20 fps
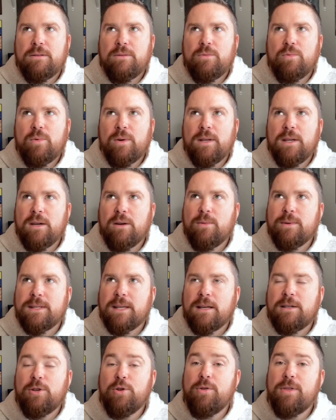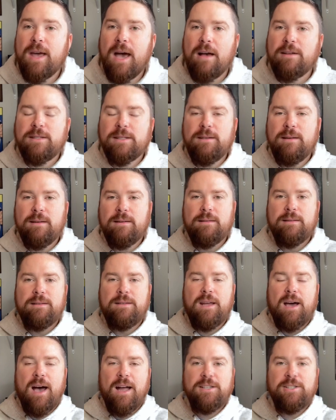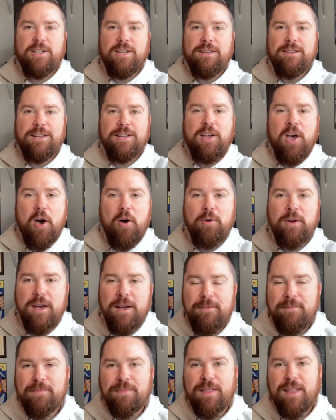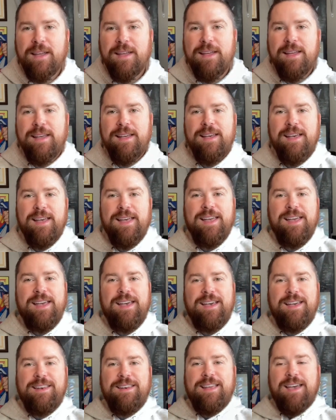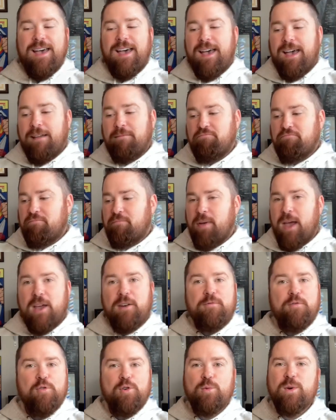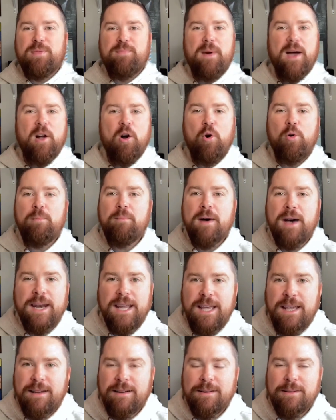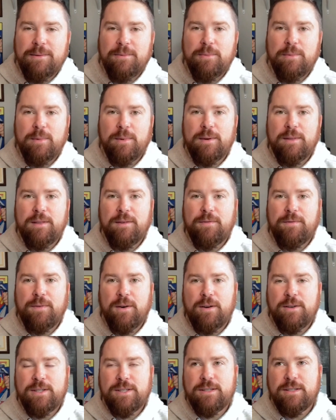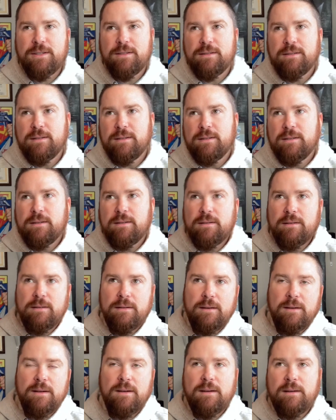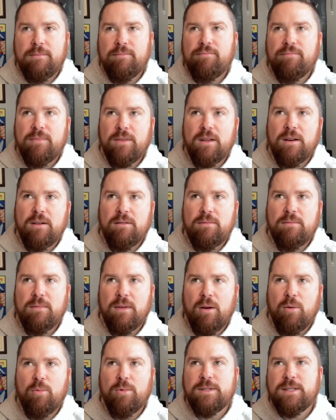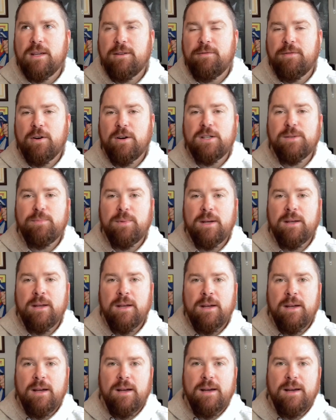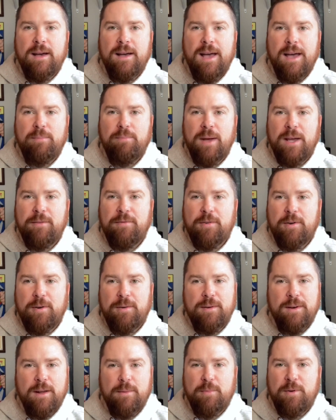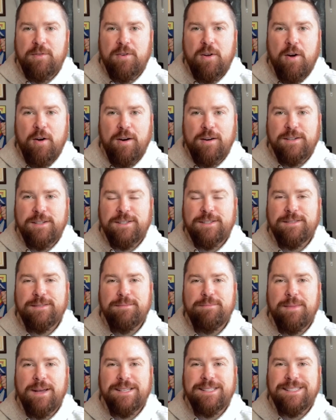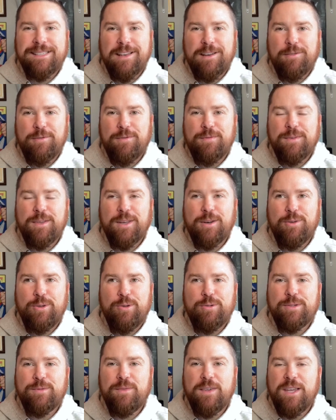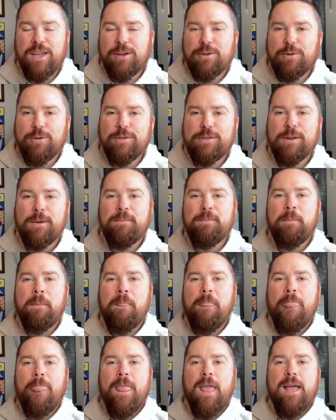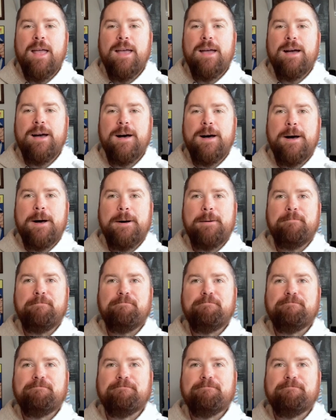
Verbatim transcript: what year was that? 2000 Dodge Dakota. And I uh, paid for it with my own money one of the first, uh, you know, I won't say first, but uh, I paid for a number of cars myself, you know, used vehicles. Um,